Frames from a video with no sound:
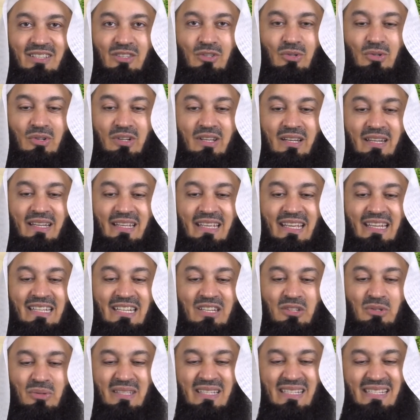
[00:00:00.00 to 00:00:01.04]
You're going to get
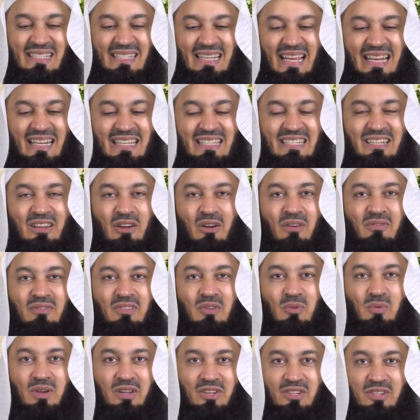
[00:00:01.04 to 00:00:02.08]
into the center of
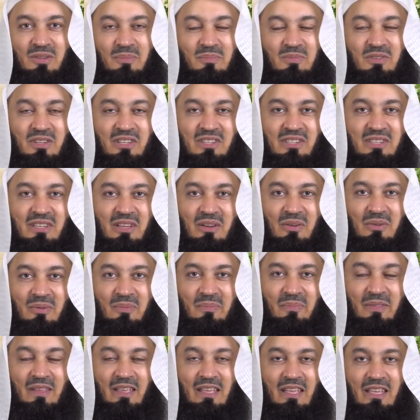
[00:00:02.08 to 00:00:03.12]
the worship just now.
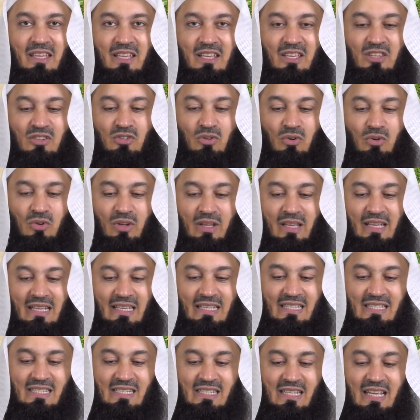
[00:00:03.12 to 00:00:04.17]
So
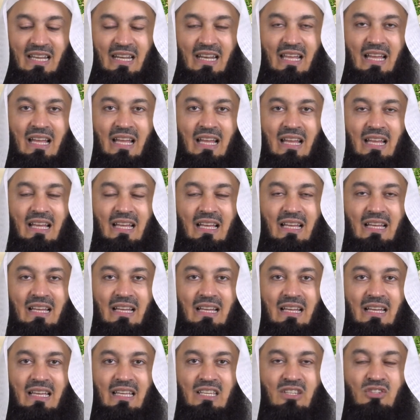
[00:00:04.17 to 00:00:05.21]
Salah
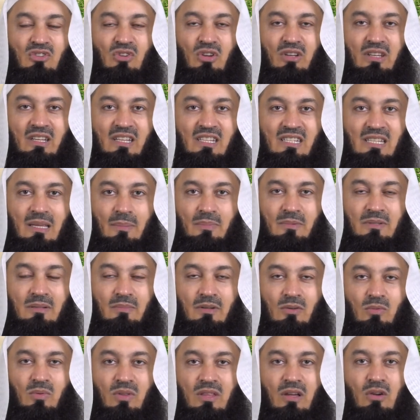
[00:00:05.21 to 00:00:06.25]
is not
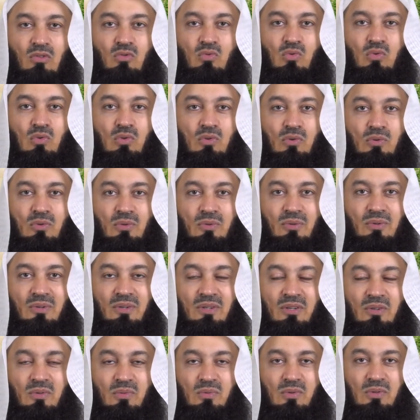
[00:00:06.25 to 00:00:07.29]
acceptable without wudu.
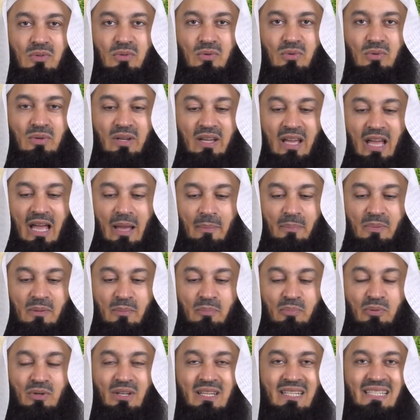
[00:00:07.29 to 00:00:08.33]

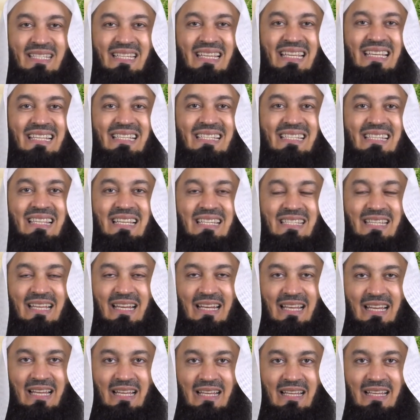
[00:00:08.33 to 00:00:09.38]
Wudu precedes the
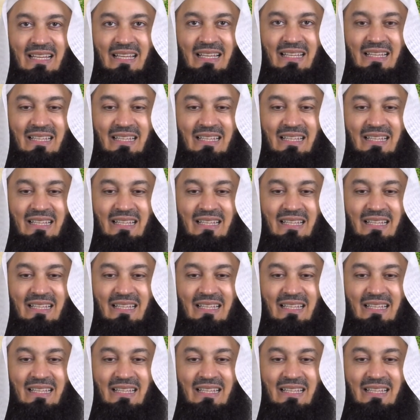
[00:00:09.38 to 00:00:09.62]
Salah.